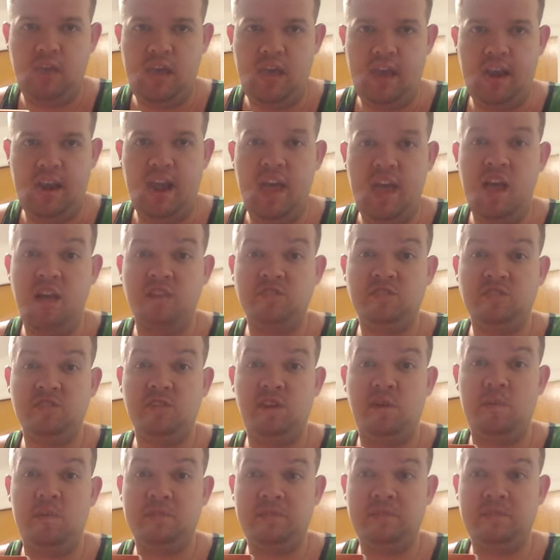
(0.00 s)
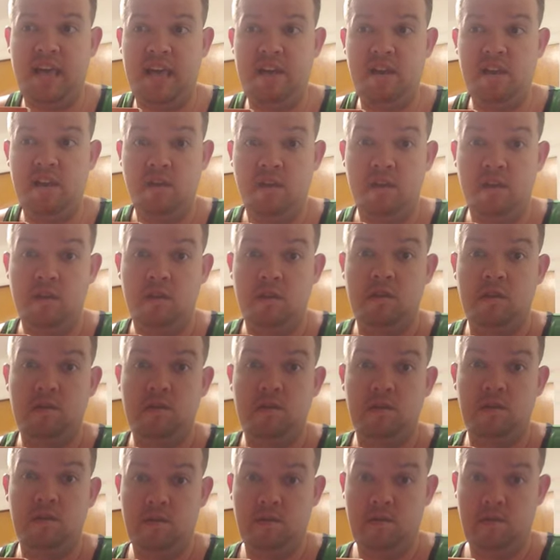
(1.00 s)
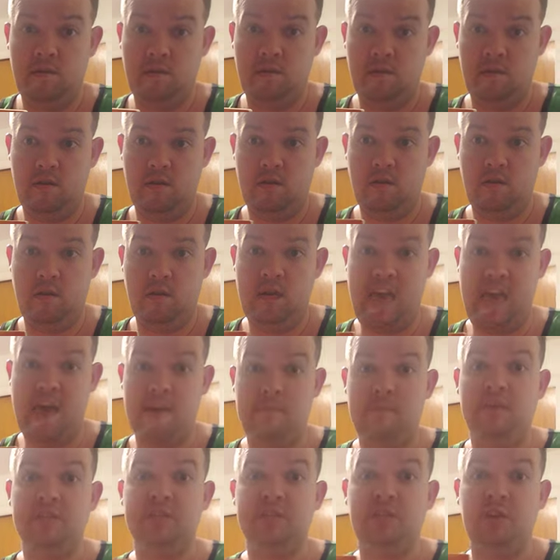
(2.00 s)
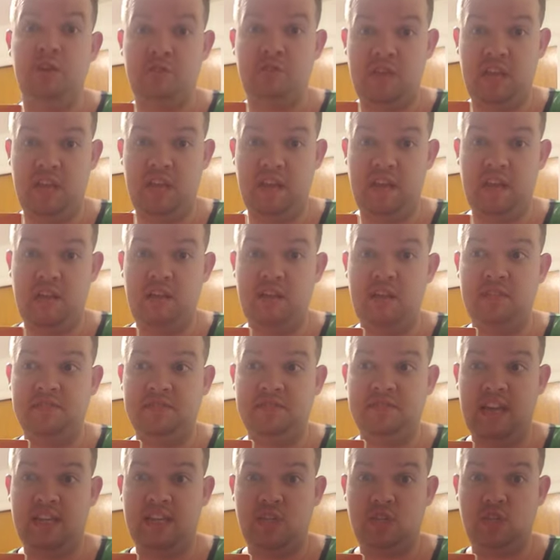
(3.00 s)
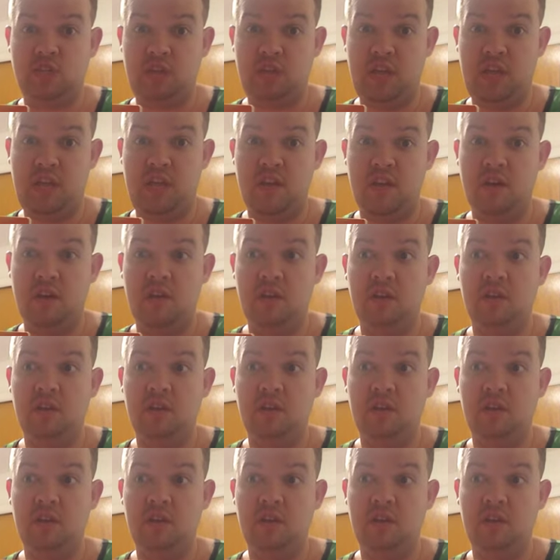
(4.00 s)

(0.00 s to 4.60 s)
And I also learned was that Aunt Petunia is actually